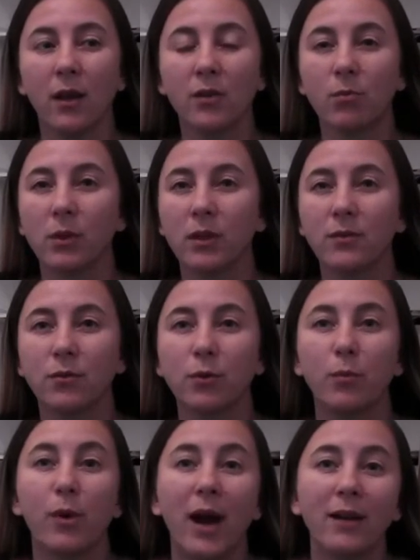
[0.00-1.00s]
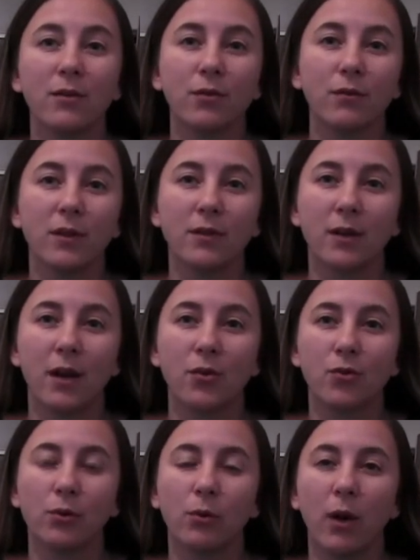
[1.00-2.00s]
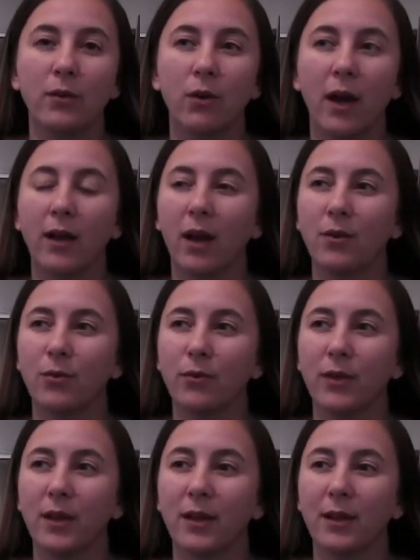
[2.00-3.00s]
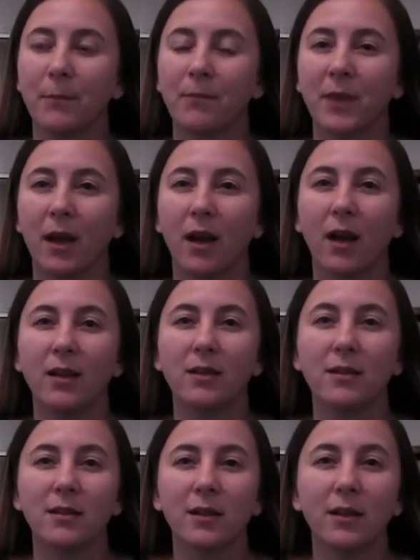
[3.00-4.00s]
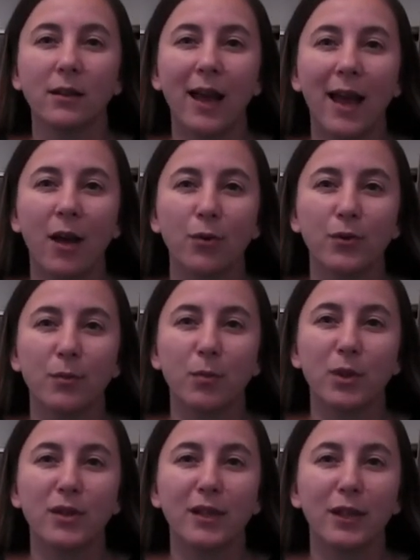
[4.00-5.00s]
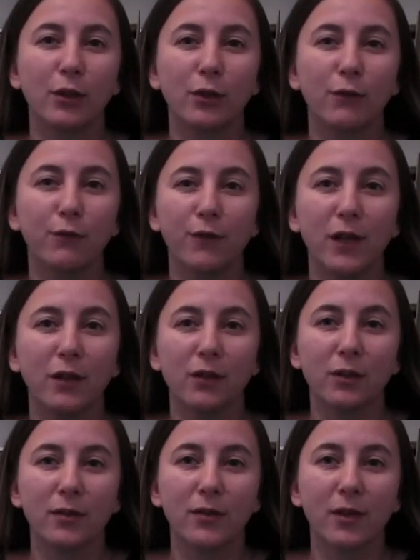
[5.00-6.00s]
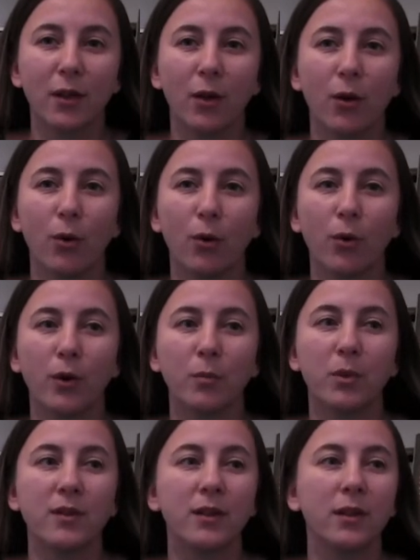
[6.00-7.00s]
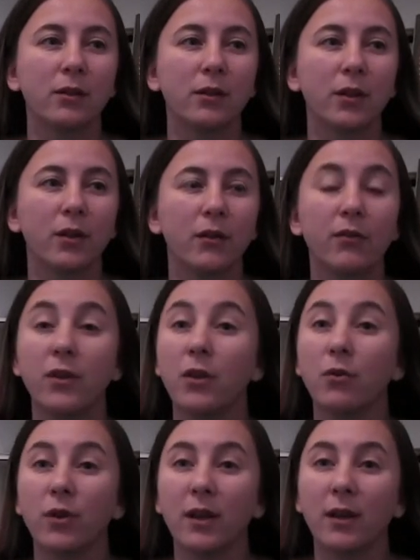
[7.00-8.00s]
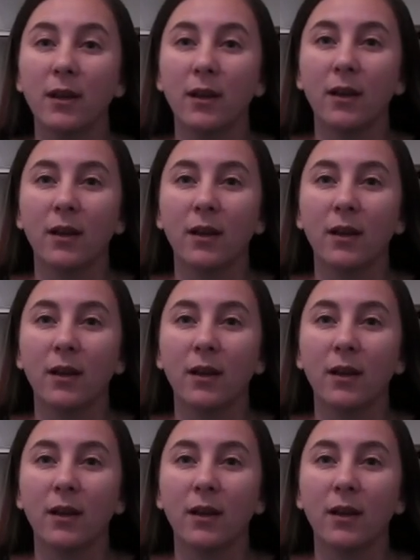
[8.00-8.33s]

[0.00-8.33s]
as well as to the practice of international law. I don't think I can single out a particular field or a particular theory,